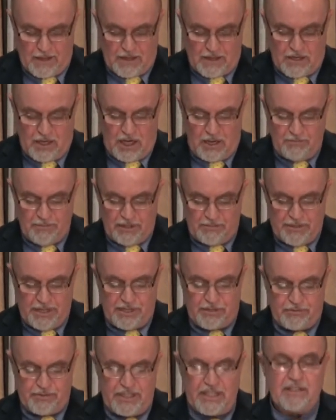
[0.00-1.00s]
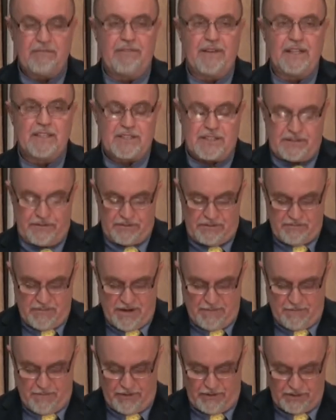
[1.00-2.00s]
Complimentary events for
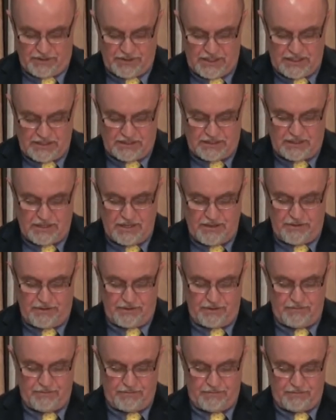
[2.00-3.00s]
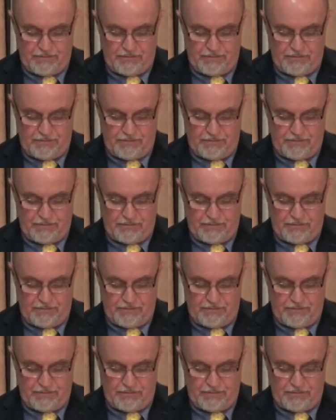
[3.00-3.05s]
members, that's another,